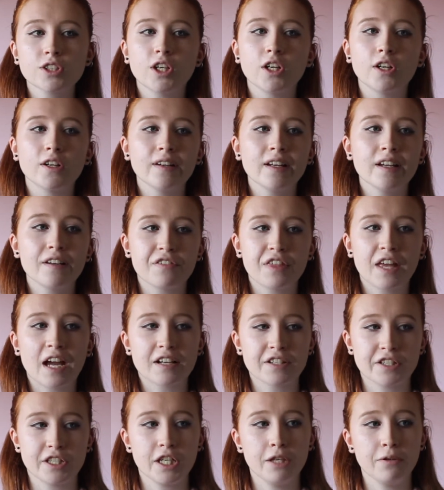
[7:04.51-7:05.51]
Or if they
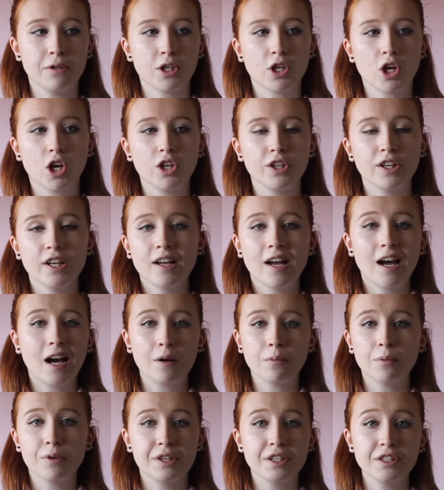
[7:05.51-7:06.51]
had a unicorn,
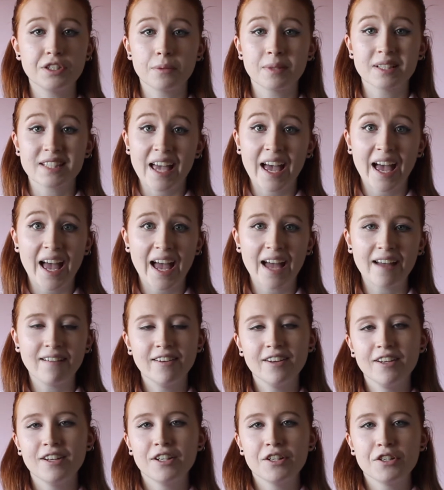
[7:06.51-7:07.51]
how would they do its hair?
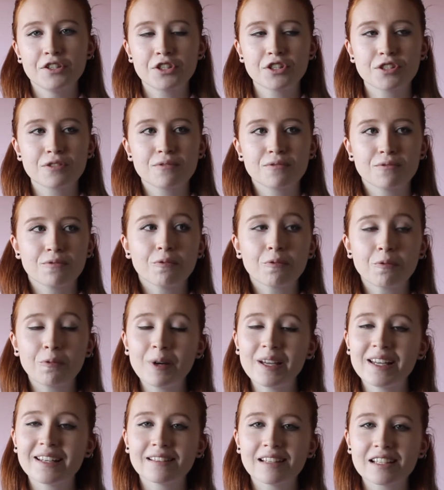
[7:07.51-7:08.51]
Just
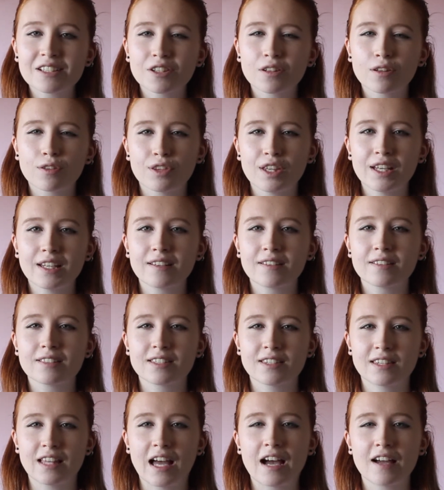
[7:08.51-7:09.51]
weird little
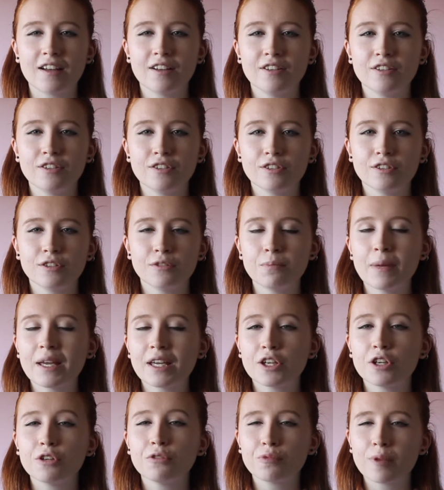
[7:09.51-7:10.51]
things that
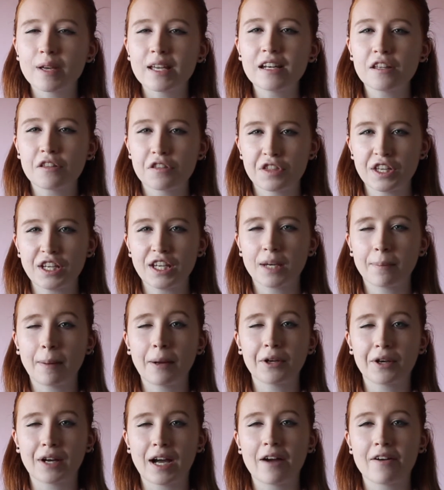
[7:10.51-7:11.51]
make you really think about
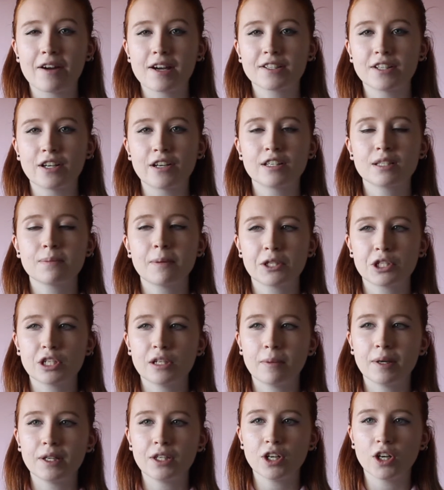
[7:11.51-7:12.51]
your character, especially
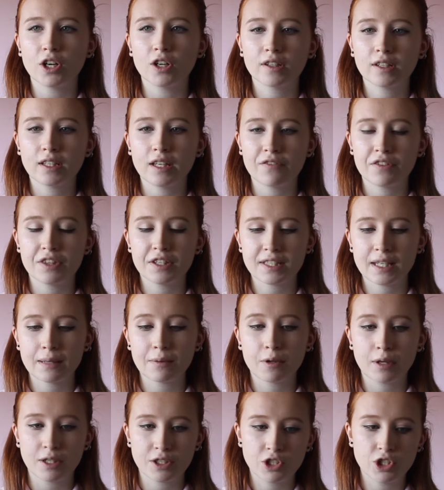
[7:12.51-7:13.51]
when you're given the same
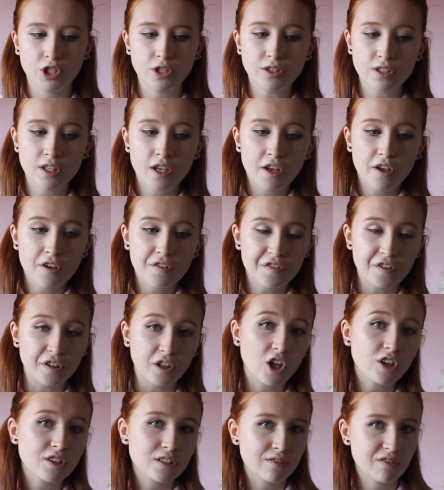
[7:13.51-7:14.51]
questions for
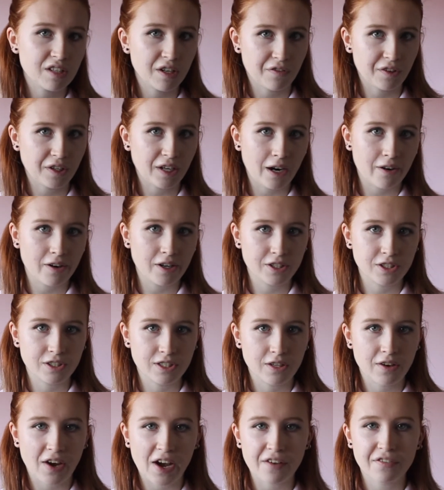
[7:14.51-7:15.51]
lots of different characters
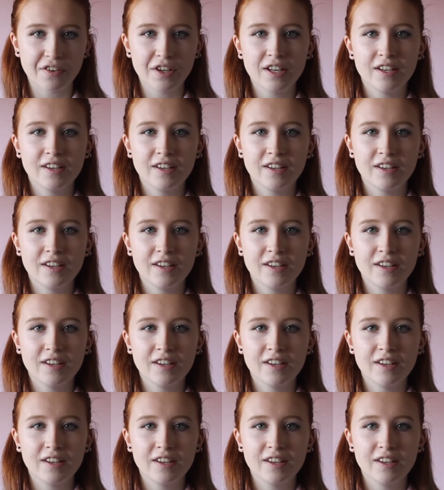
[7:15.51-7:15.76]
you have.